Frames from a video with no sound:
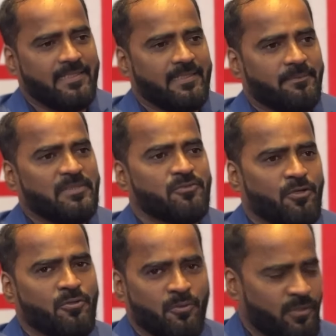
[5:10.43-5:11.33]
Uh, it's
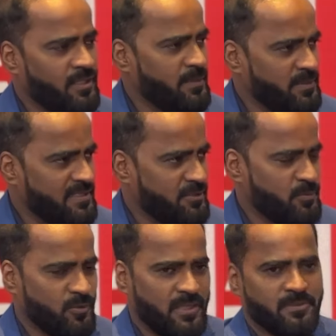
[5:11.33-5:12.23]
not only the business
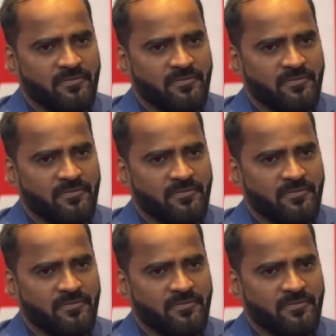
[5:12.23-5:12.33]
programs.